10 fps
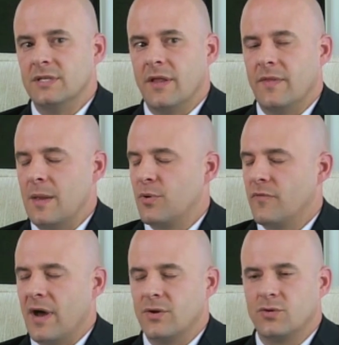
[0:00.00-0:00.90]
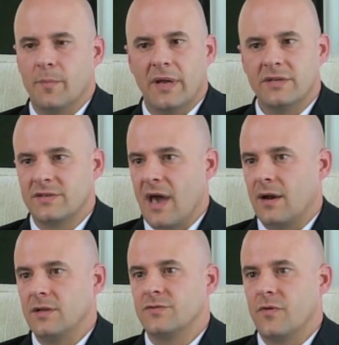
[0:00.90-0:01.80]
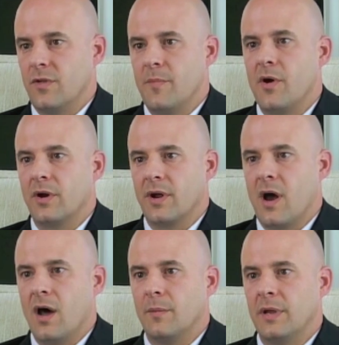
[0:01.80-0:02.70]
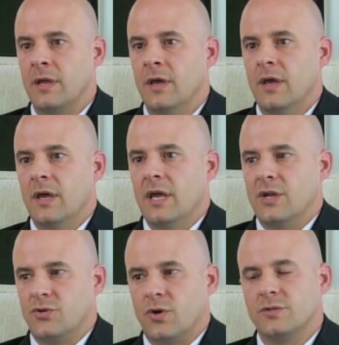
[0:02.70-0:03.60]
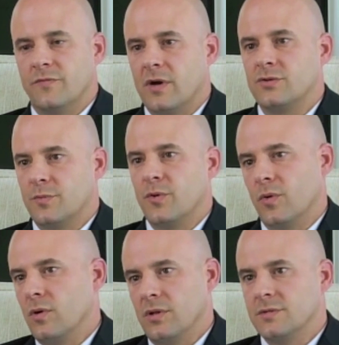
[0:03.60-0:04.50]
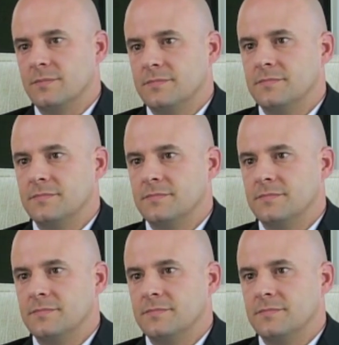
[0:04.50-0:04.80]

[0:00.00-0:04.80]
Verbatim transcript: that they provide a tremendous catalyst for the American economy in terms of entrepreneurialism.